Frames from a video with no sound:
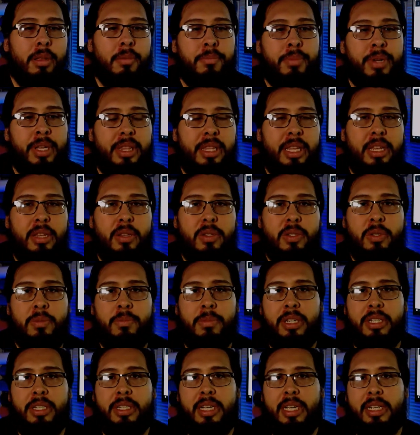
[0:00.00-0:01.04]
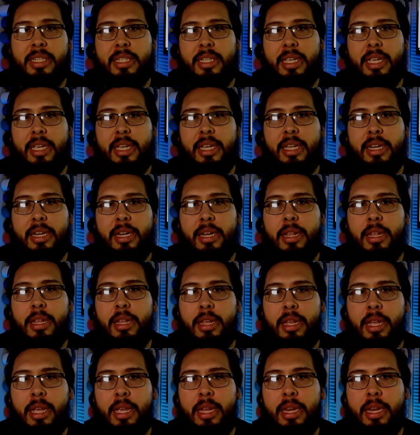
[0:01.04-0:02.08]
But thank you so much, guys, again,
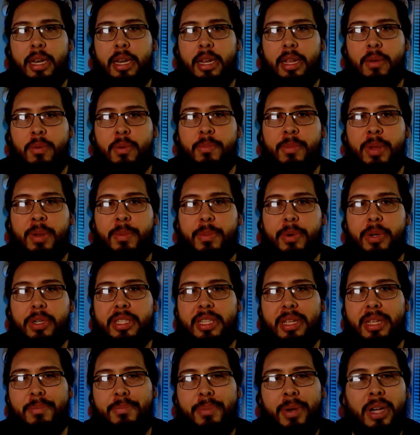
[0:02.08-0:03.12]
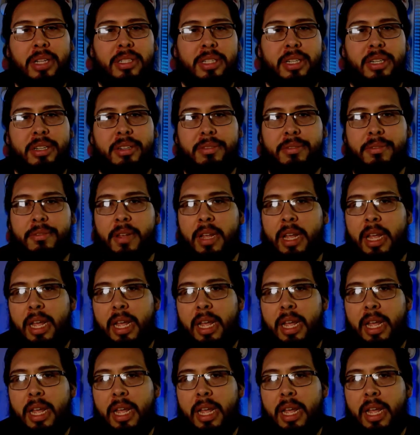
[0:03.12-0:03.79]
and remember, stay positive.